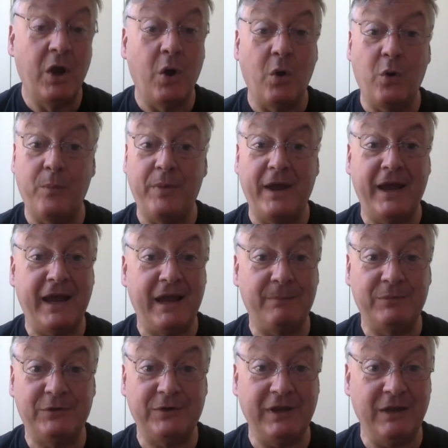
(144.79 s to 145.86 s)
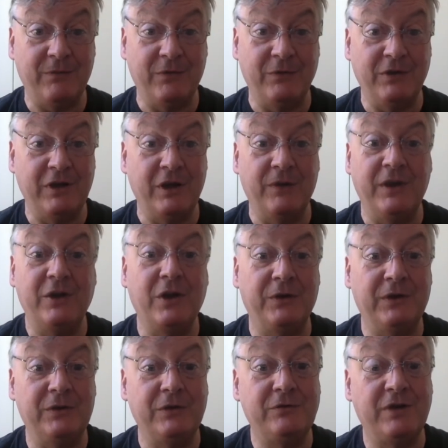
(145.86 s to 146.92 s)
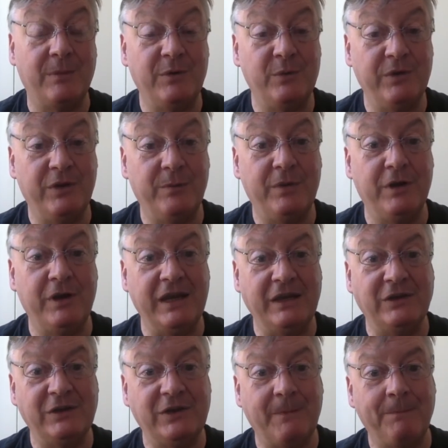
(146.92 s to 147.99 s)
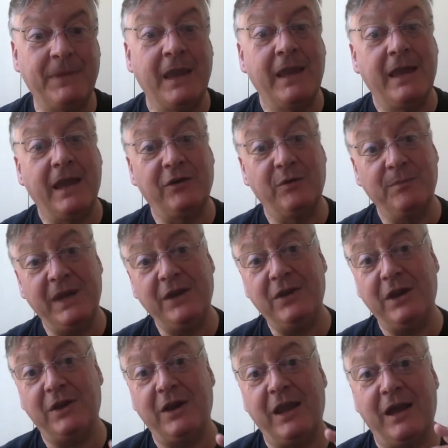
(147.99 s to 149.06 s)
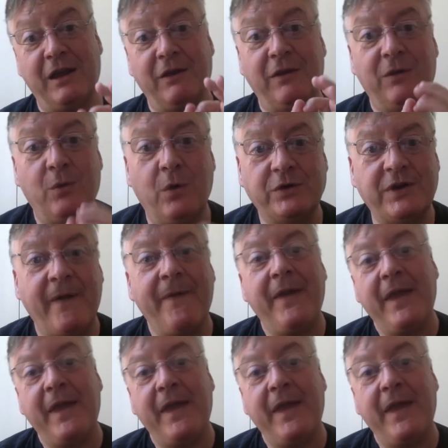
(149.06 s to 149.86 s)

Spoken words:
or perhaps even, they'd got into trouble with the police. And immediately I thought,